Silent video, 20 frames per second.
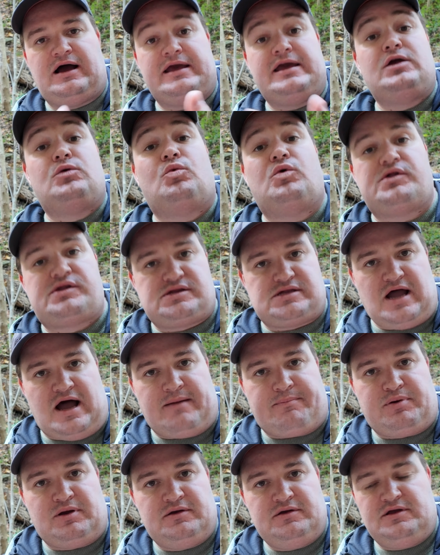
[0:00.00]
it will
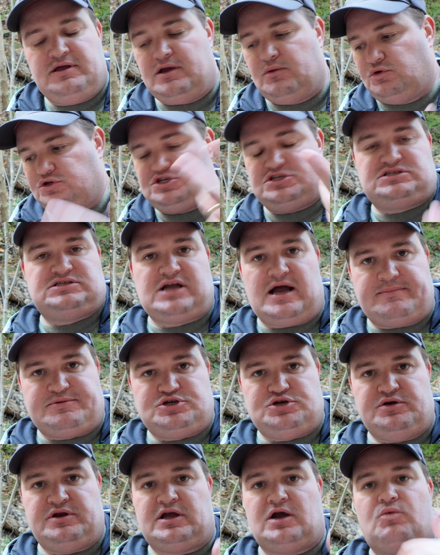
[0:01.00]
stop. It will just stop
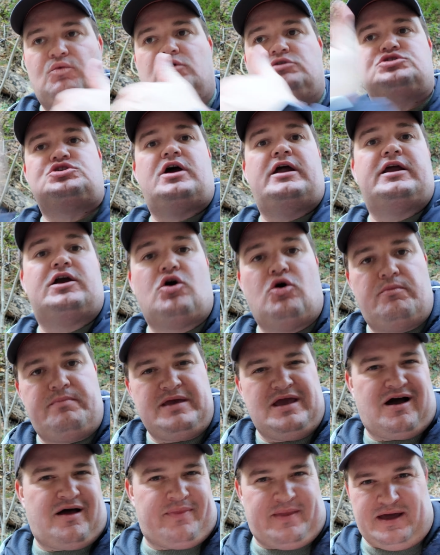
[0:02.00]
shooting. It won't try to go
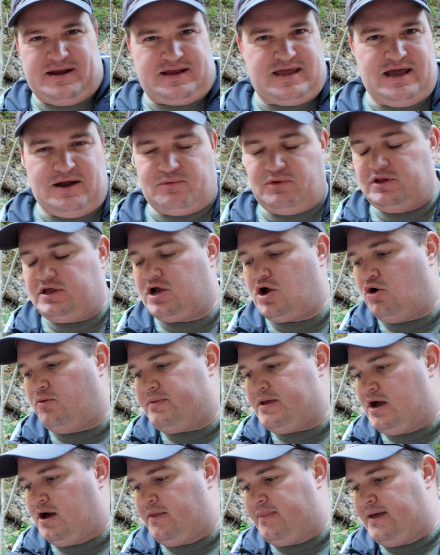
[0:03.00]
beyond that. Can't really go
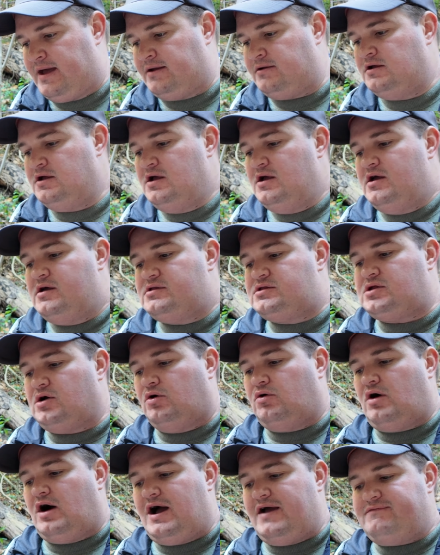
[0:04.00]
beyond that.
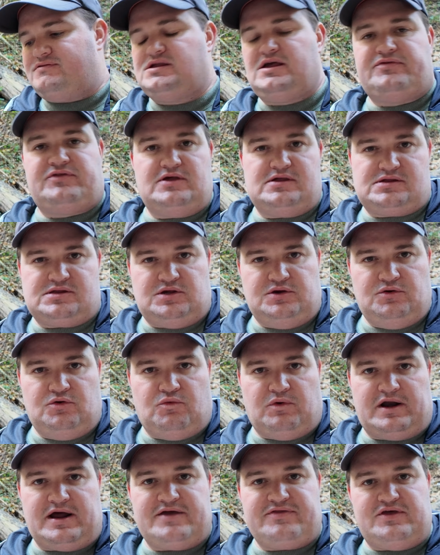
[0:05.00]
So I've set this to
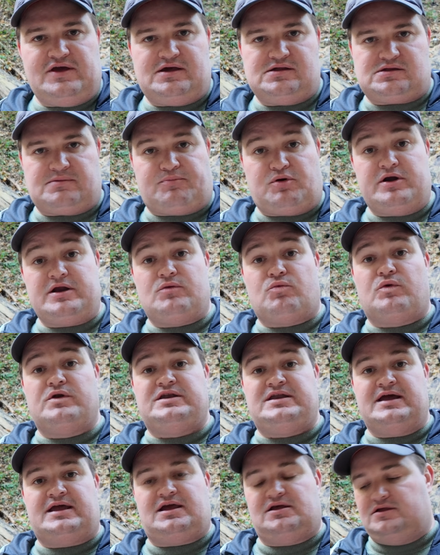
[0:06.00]
what I think is a pretty
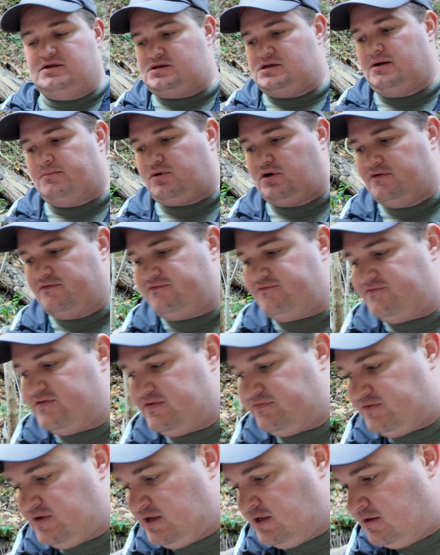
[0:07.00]
ridiculous number of
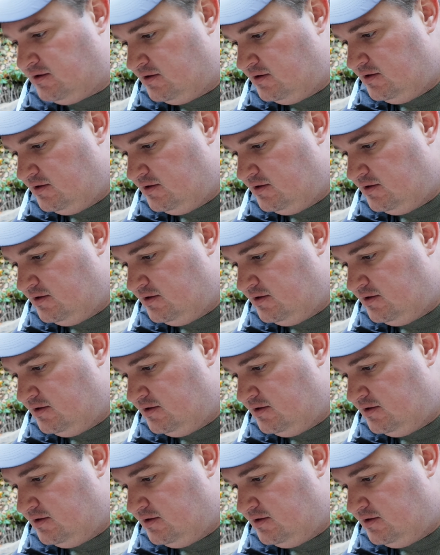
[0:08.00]
50.